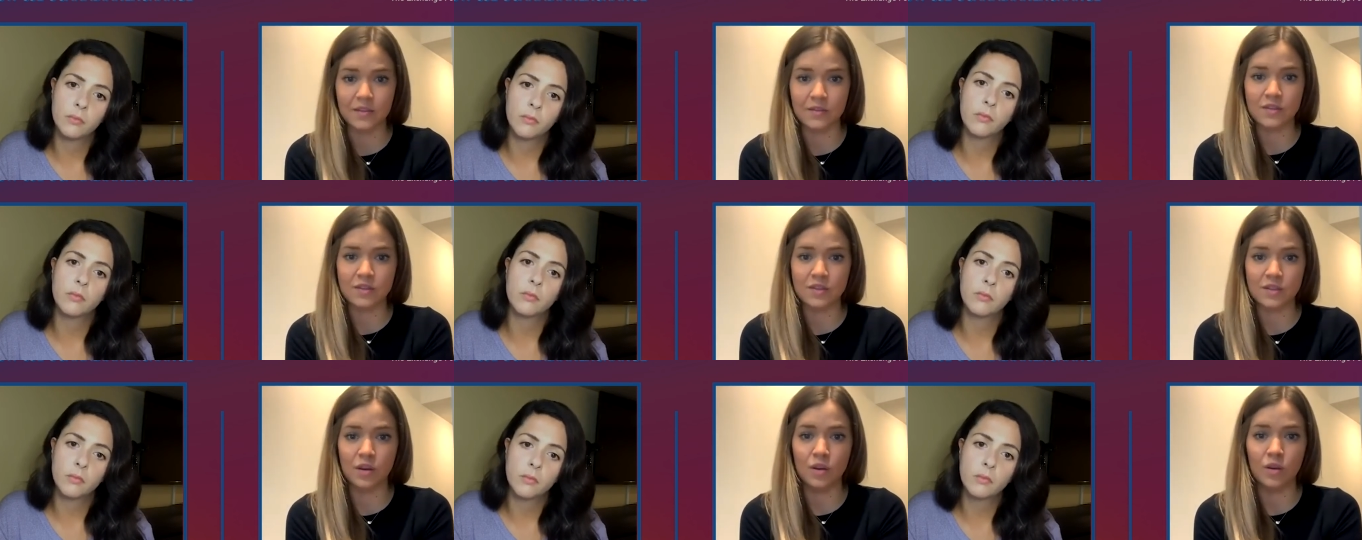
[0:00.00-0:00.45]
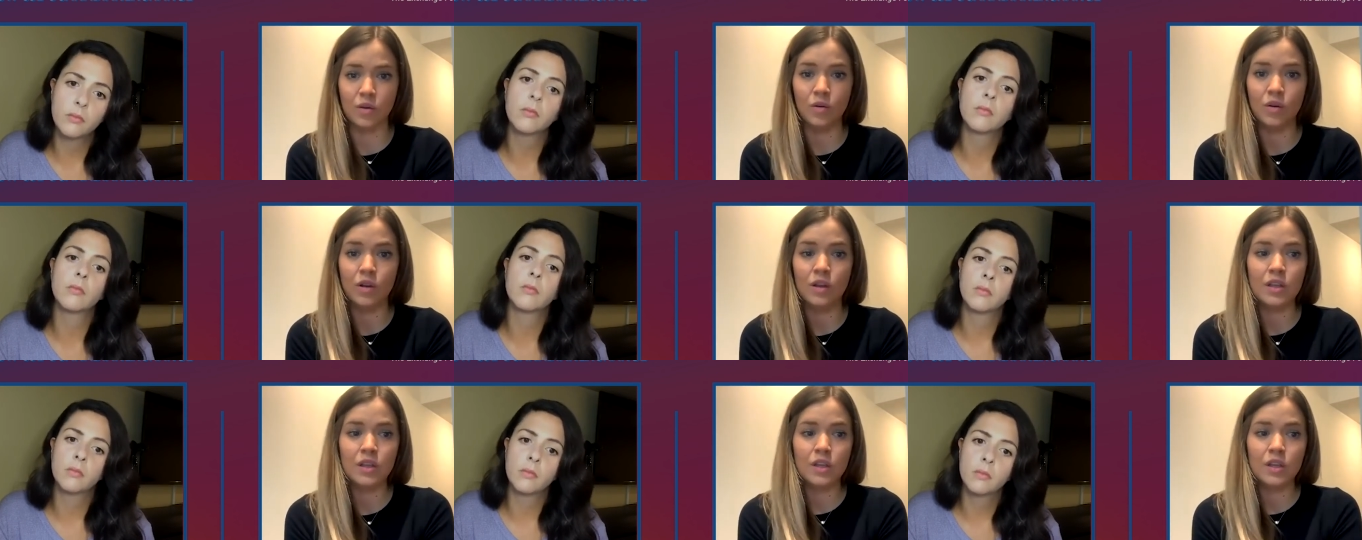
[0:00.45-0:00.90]
Speaker 1: So
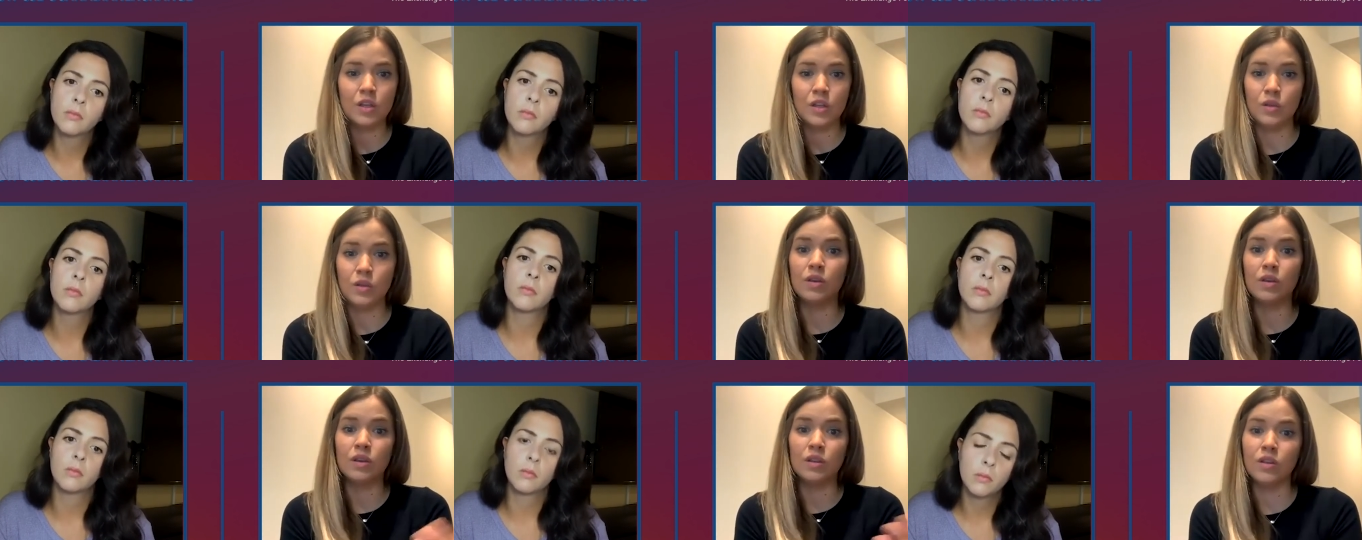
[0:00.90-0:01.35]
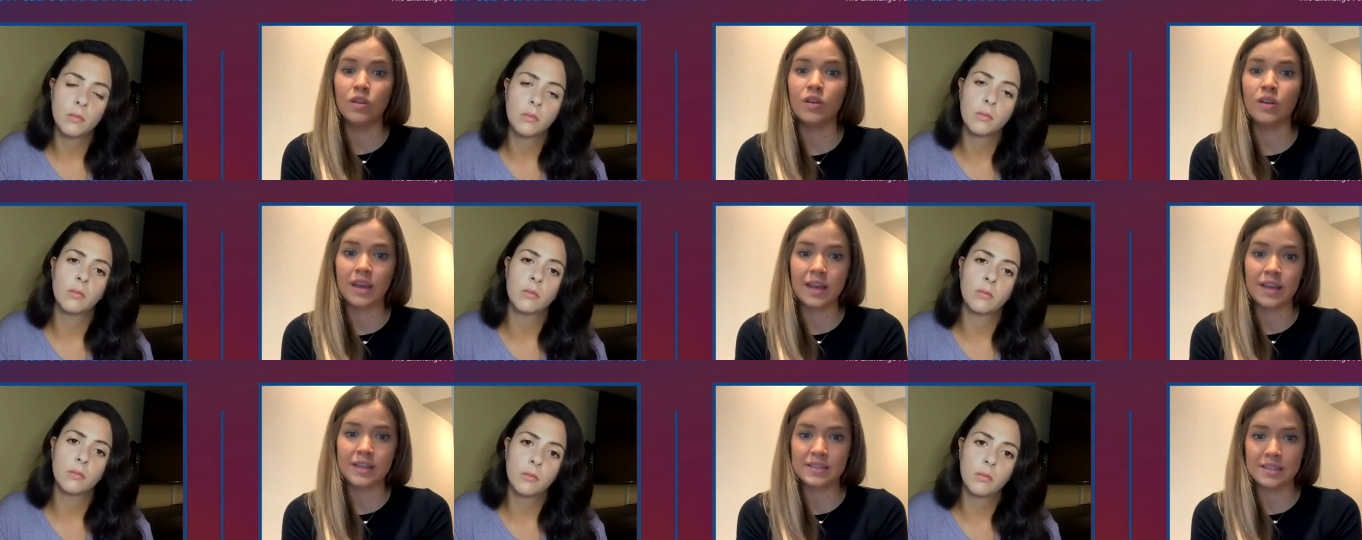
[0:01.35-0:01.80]
you can look
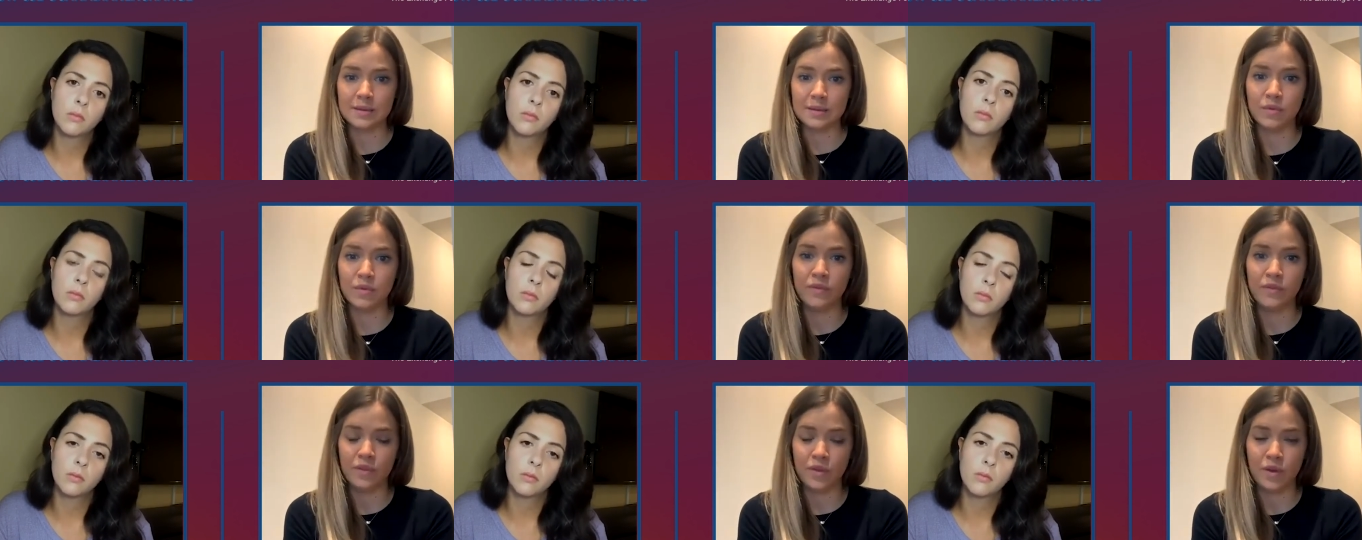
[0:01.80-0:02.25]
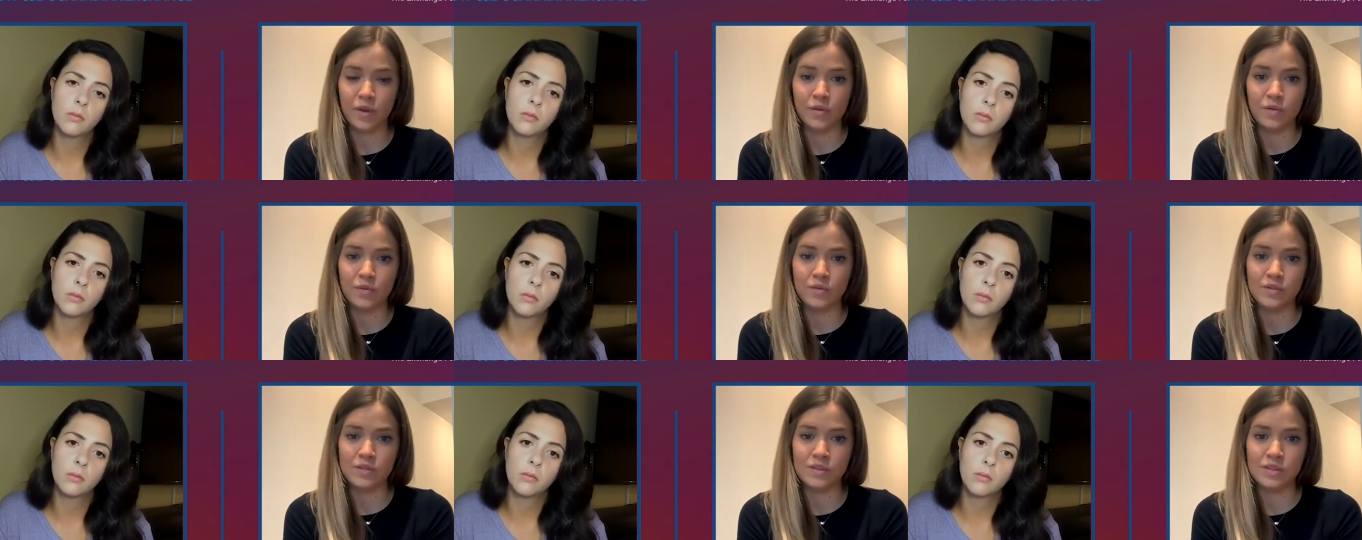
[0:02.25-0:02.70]
at some of
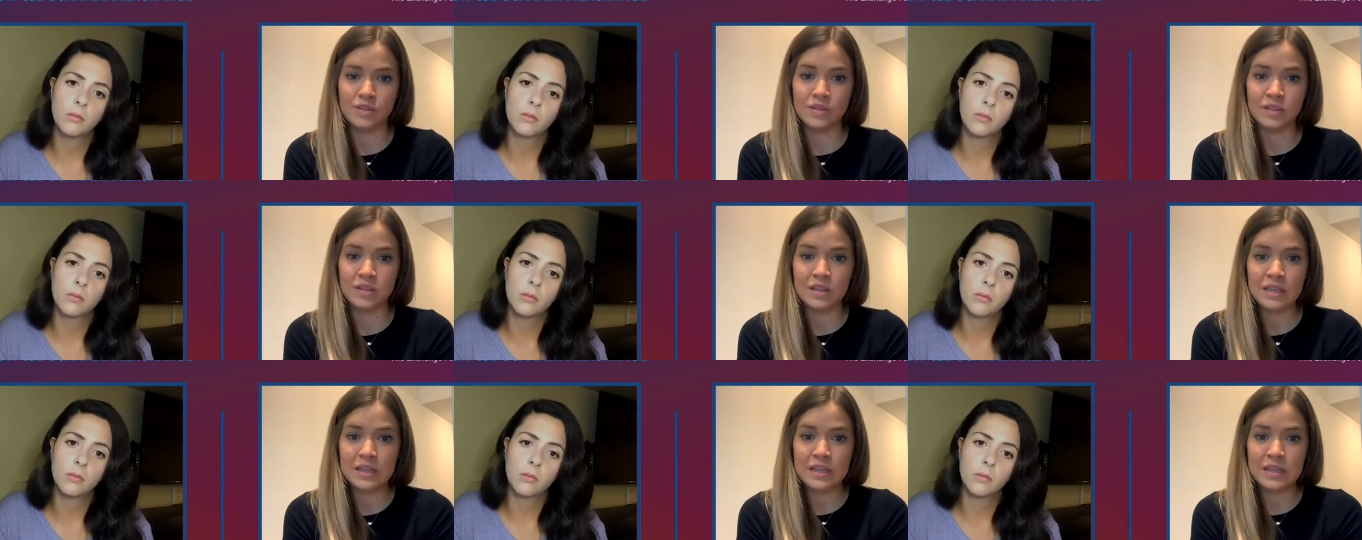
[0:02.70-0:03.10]
those,